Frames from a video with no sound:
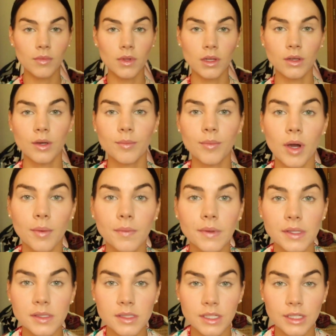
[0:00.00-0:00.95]
You can
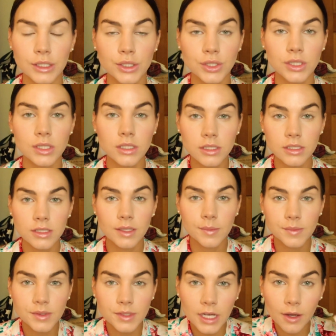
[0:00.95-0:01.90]
probably see it just
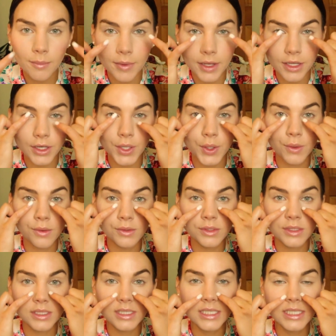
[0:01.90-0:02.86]
slimmed out my
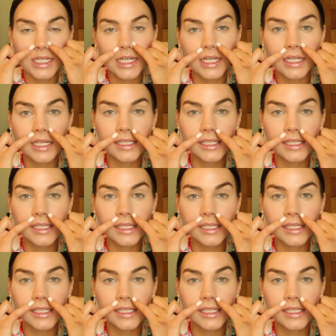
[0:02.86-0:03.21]
nose a tiny